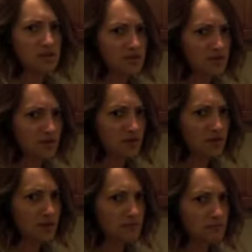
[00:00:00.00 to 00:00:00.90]
loads. I don't know if
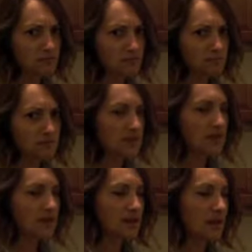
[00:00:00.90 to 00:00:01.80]
I said
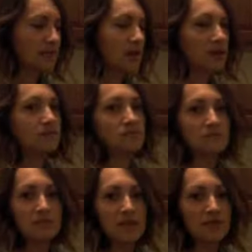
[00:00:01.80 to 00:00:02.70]
that yet, but
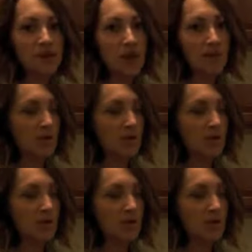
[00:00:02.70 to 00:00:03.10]
if not,